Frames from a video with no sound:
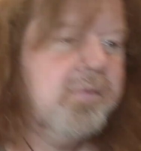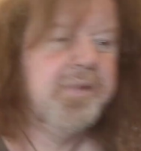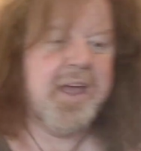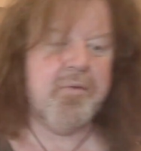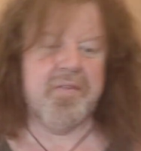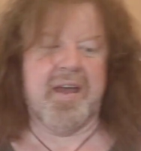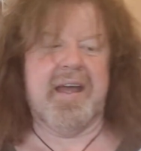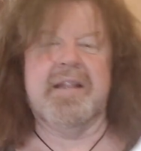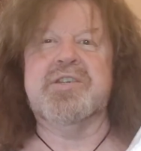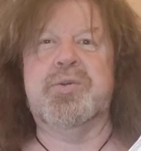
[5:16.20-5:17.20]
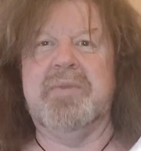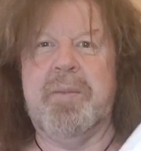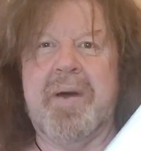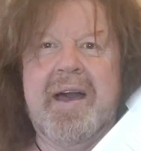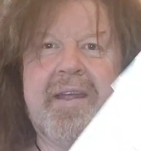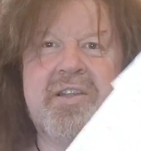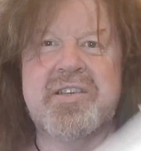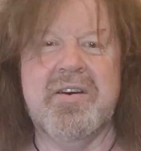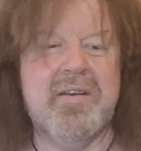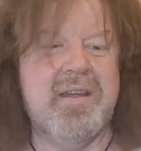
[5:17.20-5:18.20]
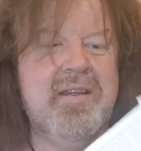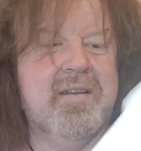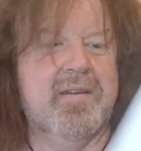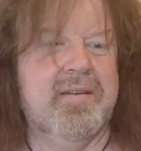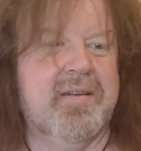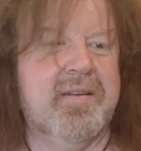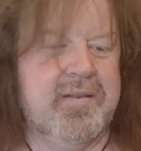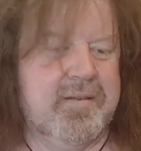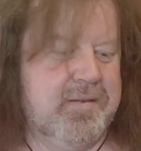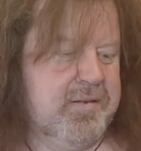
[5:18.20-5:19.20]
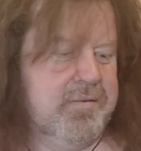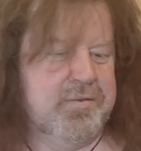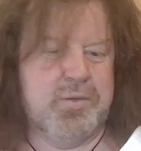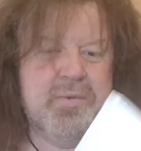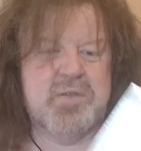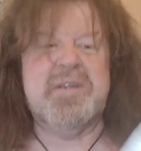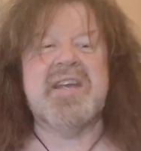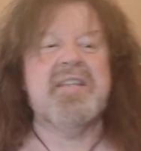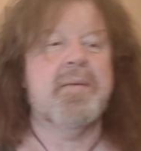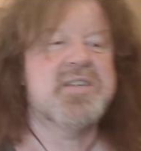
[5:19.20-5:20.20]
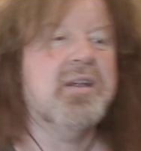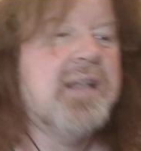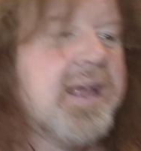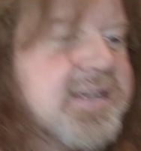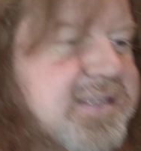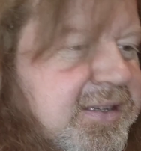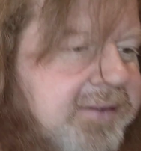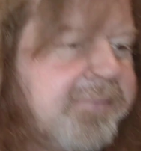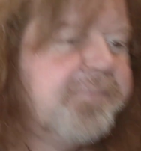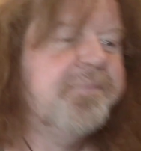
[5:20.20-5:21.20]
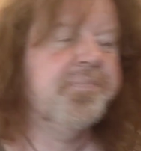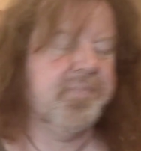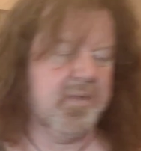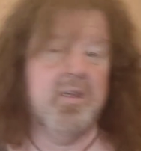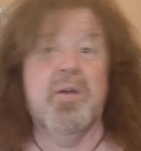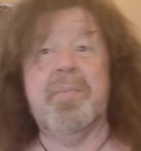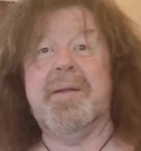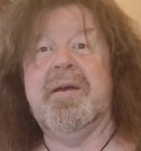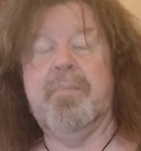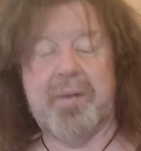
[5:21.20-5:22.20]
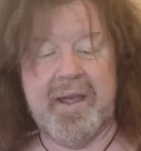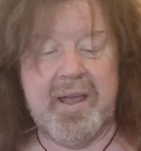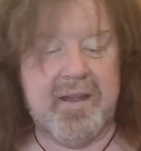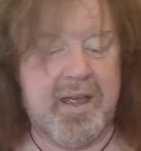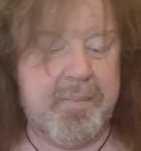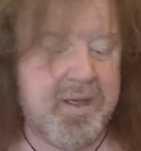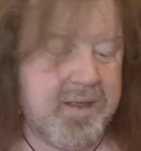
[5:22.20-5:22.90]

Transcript: Well, they're rather handsomely packaged, aren't they? So, should we save them till last? By the way, I'm playing